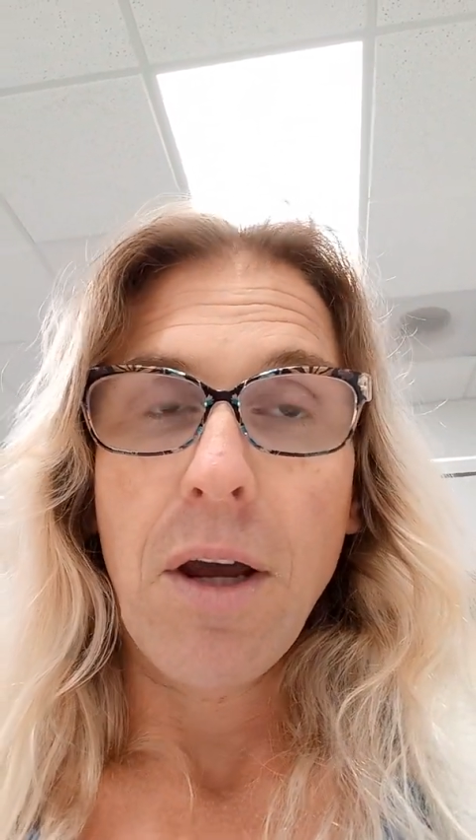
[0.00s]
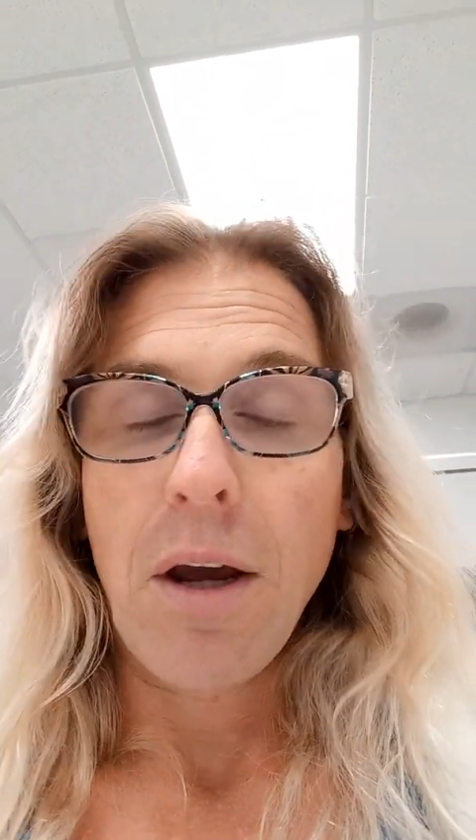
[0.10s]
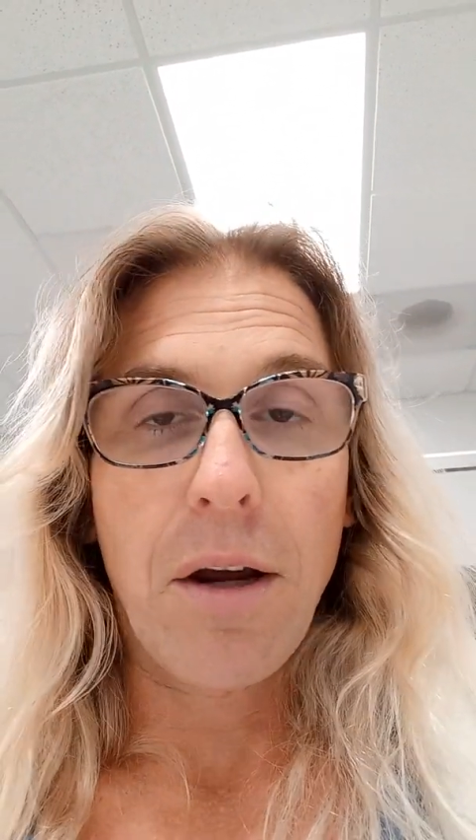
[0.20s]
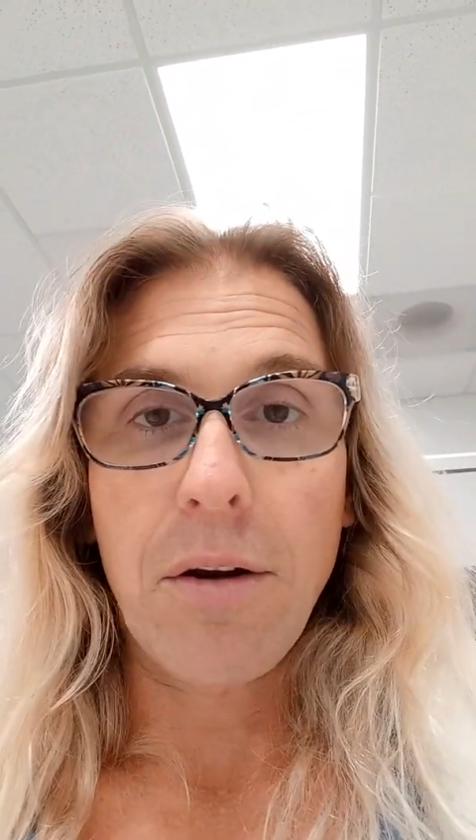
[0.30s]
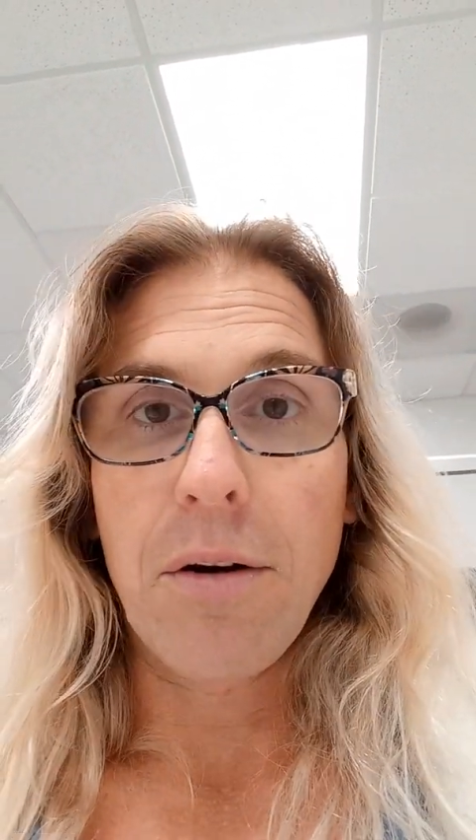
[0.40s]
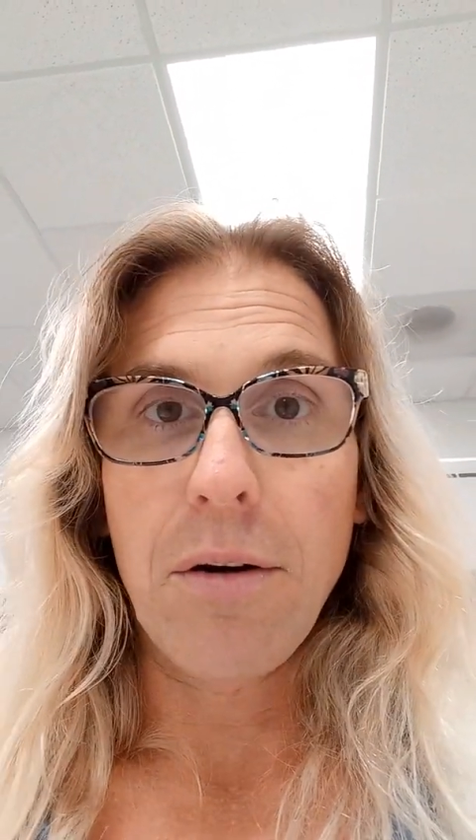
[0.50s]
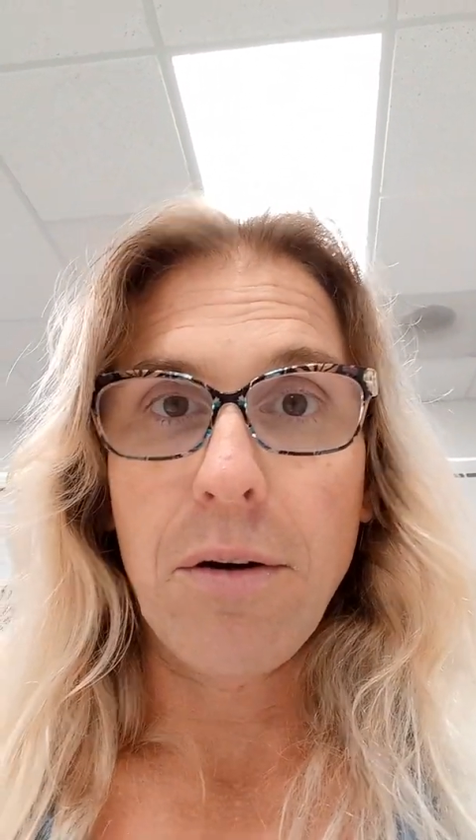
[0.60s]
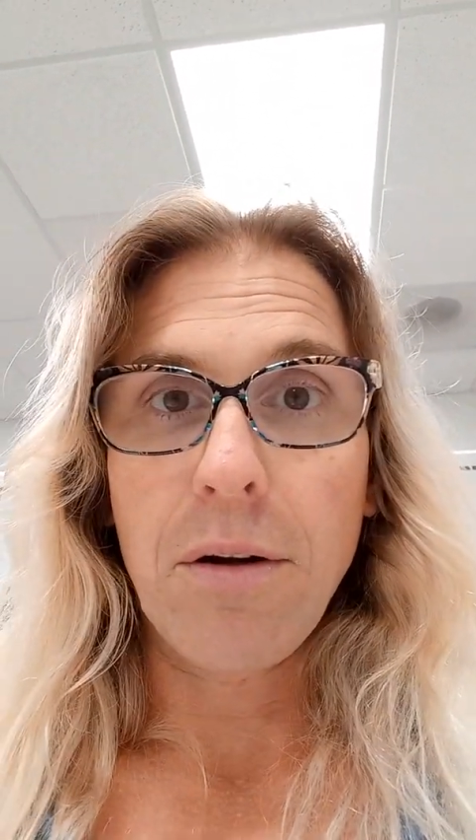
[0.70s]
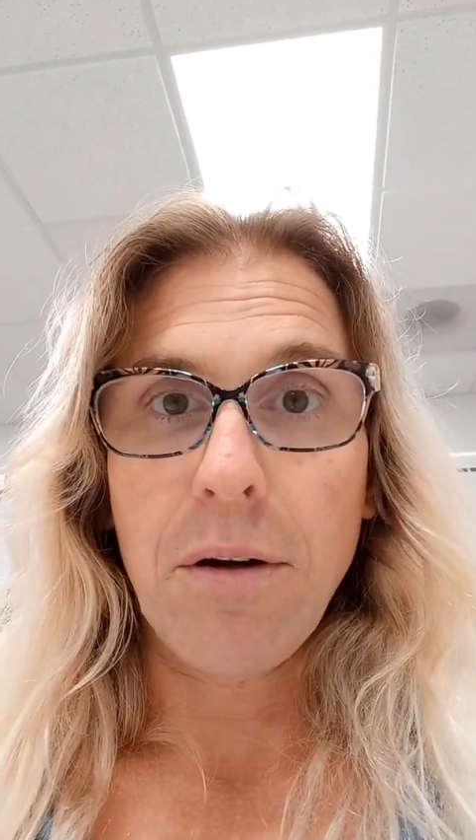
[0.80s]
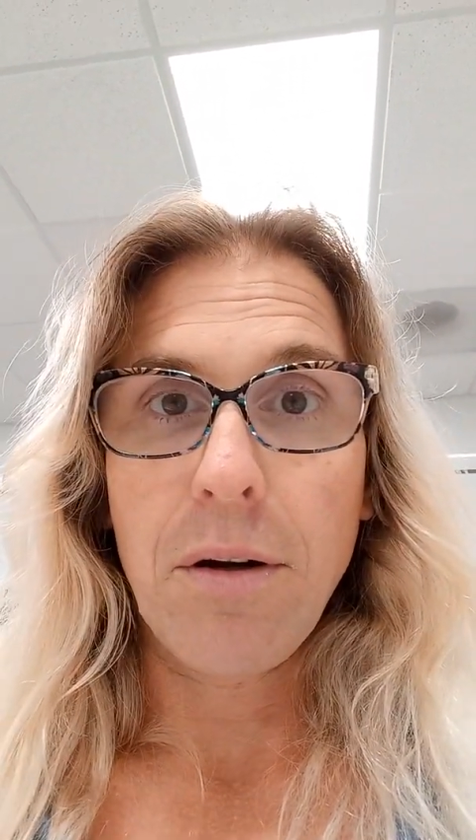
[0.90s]
I
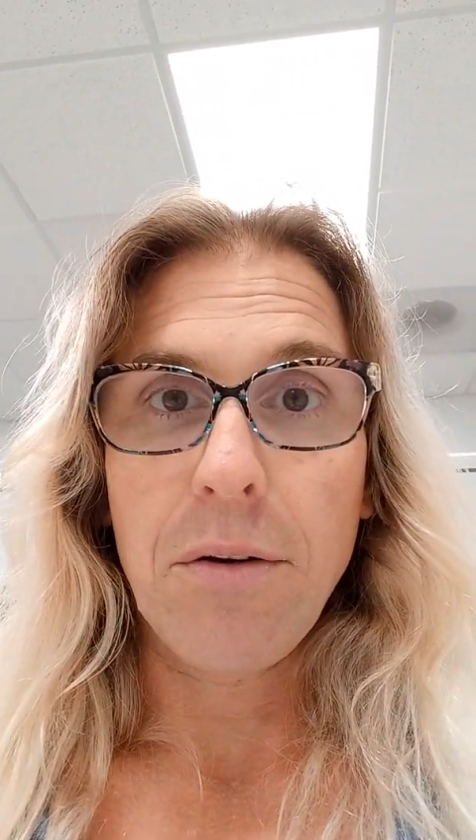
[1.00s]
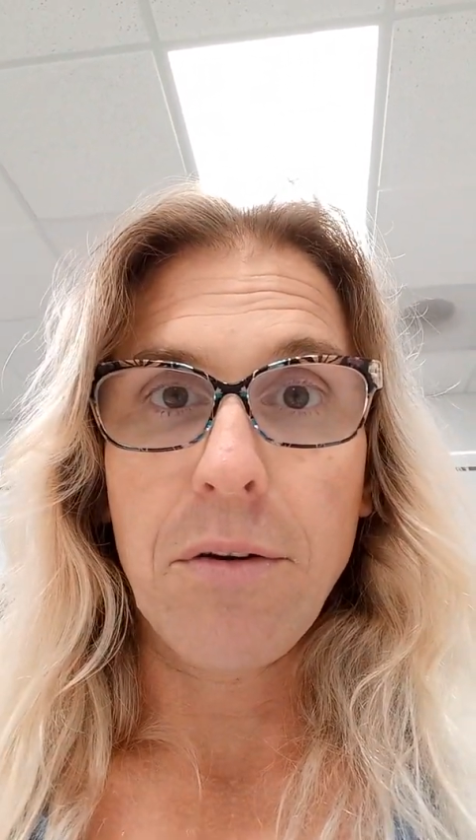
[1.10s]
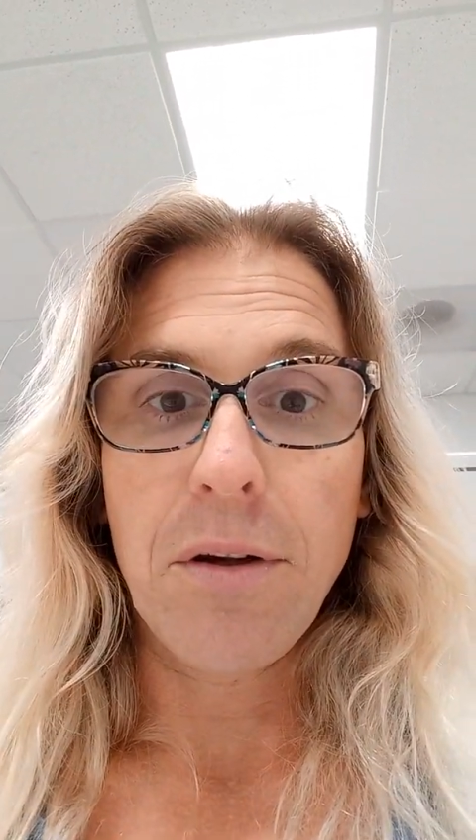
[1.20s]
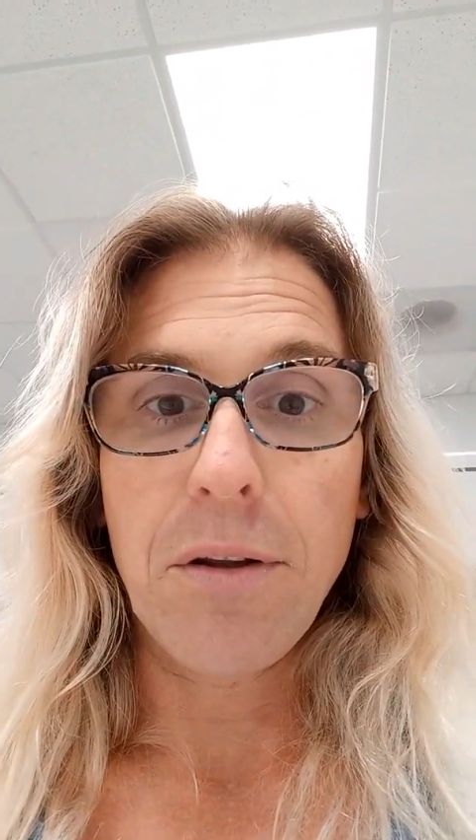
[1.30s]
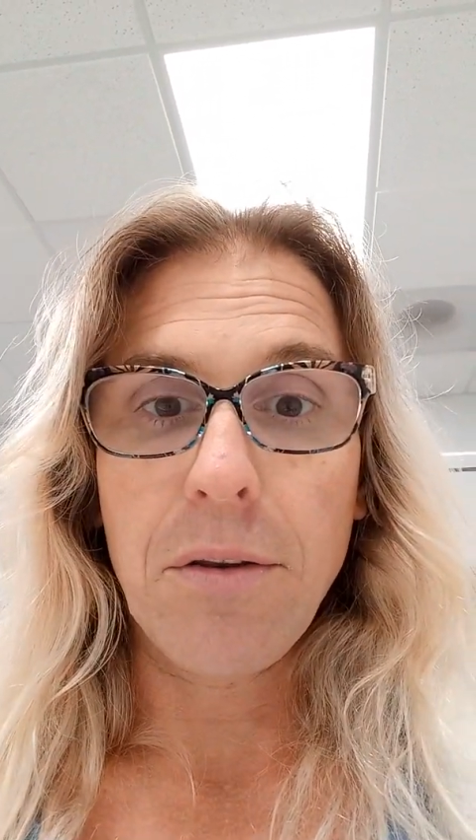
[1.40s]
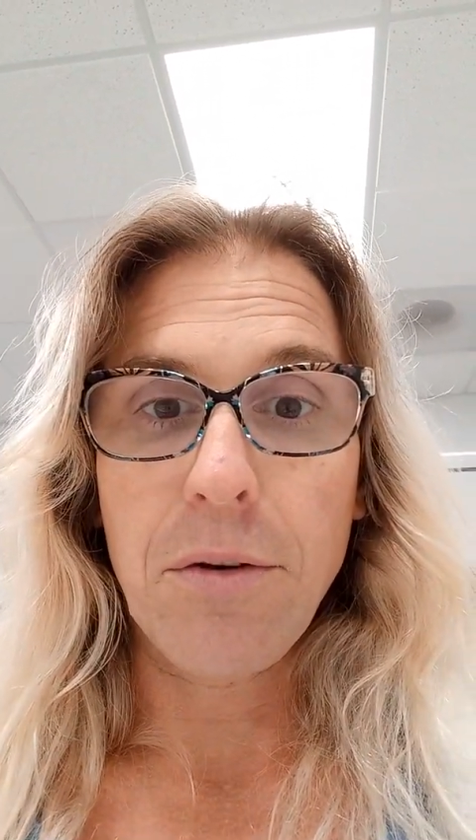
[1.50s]
couldn't see that